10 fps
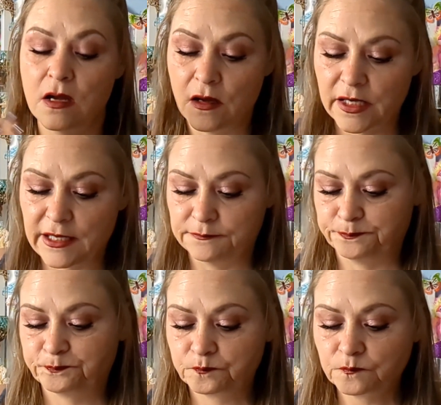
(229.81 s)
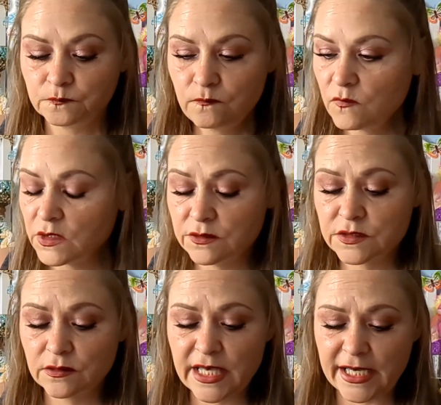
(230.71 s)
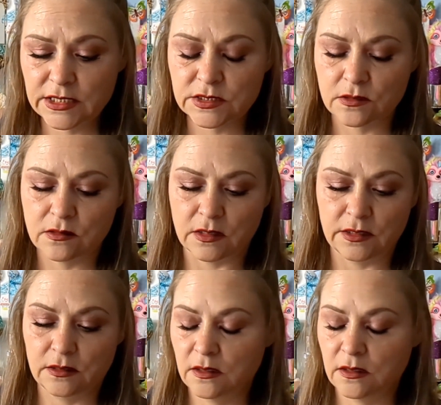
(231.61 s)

Okay, so that is on.